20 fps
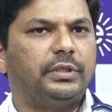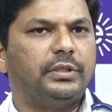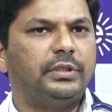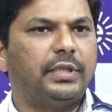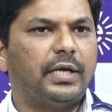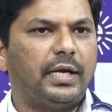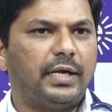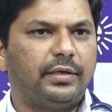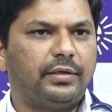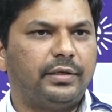
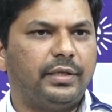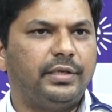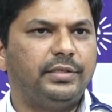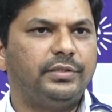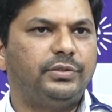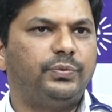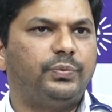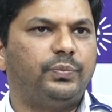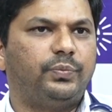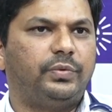In that
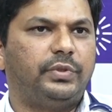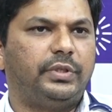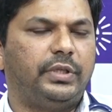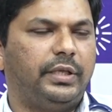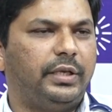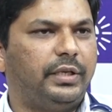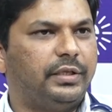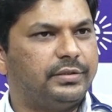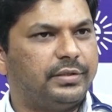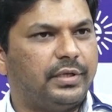range,
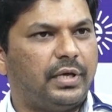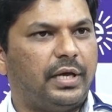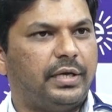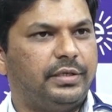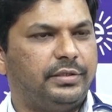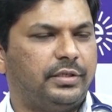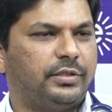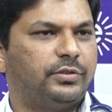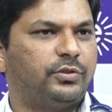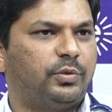there is a
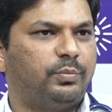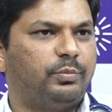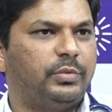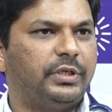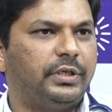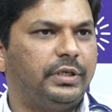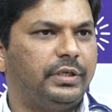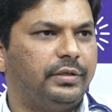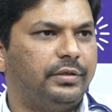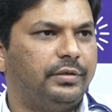high chance of
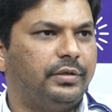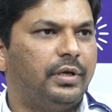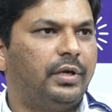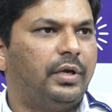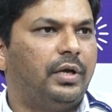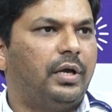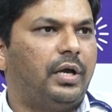bleeding,